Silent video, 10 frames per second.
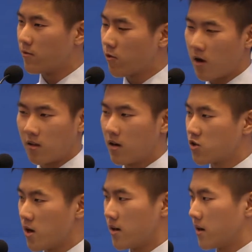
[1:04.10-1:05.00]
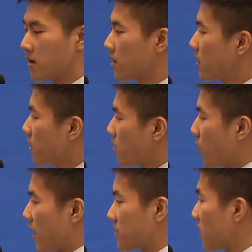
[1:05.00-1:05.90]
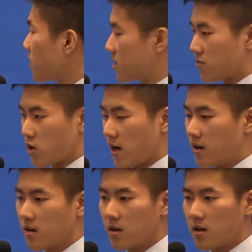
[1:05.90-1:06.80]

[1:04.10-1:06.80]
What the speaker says: require a lot of training. Whereas others have tried